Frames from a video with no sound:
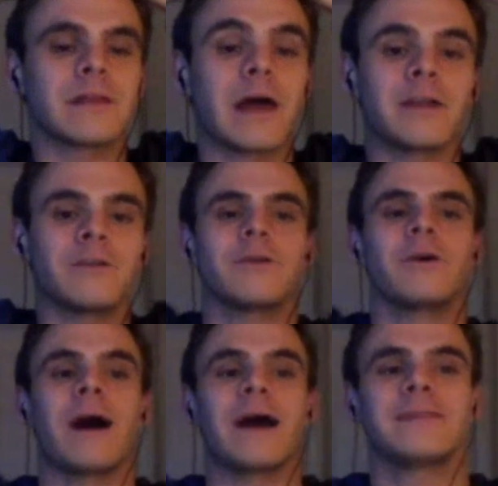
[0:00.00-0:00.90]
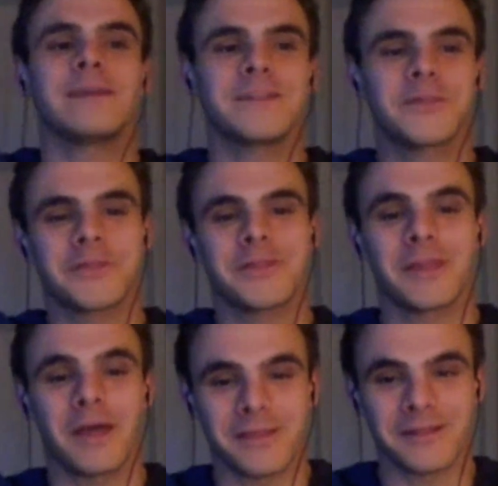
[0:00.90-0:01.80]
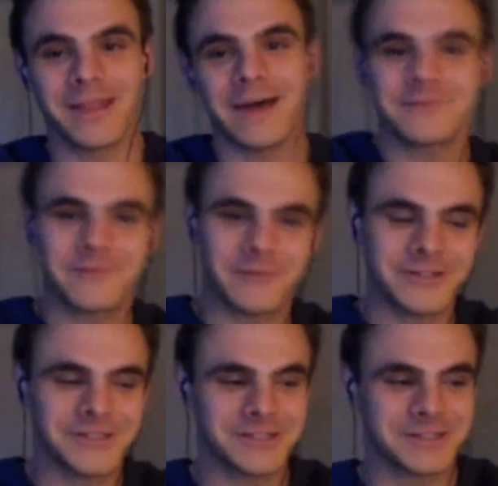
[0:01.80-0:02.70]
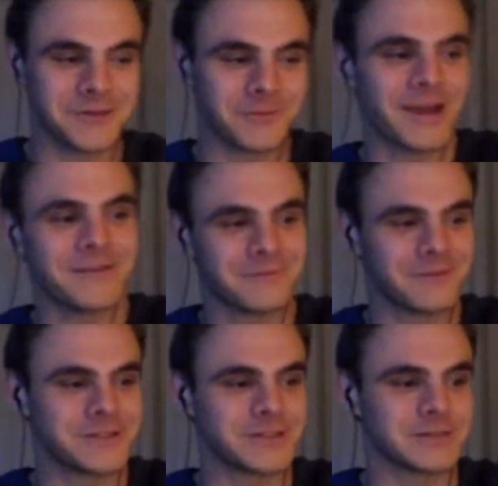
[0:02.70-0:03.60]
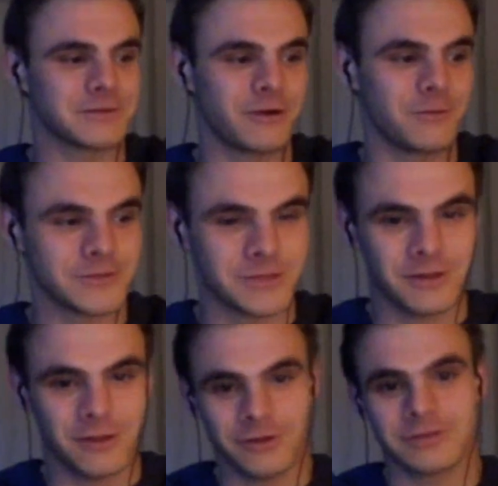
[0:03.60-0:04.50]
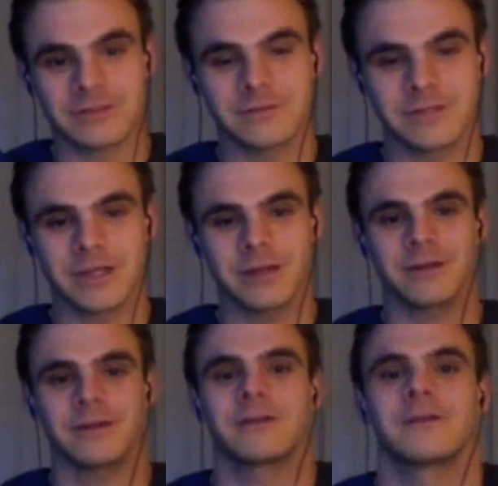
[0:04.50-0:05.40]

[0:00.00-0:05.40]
I don't know. I think the left fringes and the right fringes are almost close to each other,